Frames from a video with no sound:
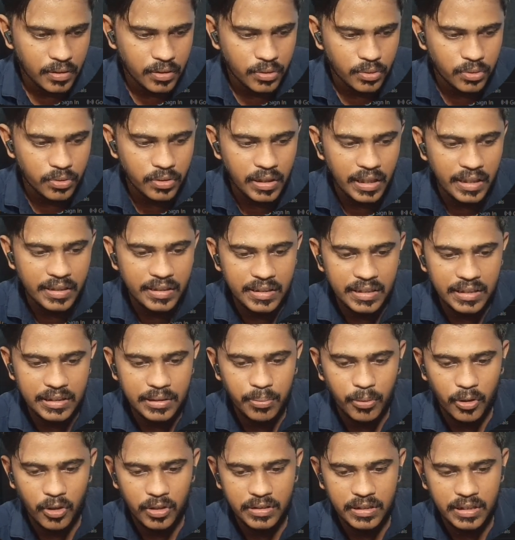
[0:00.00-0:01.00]
To run this
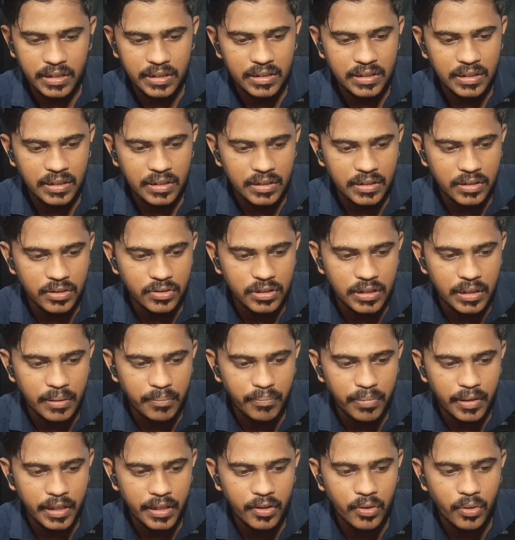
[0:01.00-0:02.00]
project, you
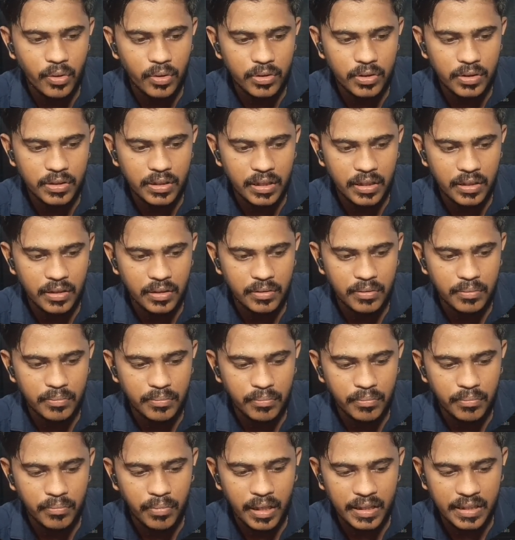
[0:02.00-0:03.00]
simply go to the
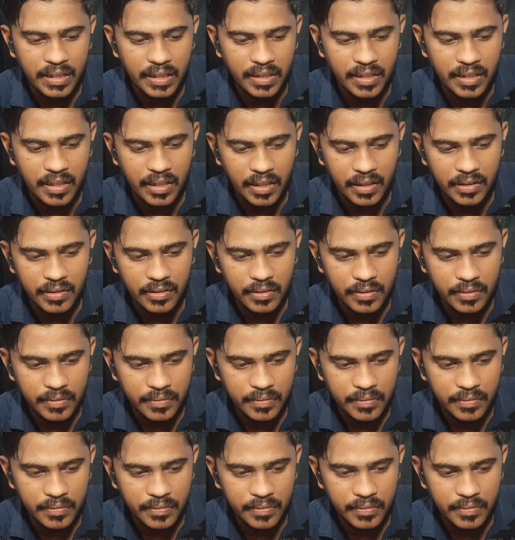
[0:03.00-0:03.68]
button run,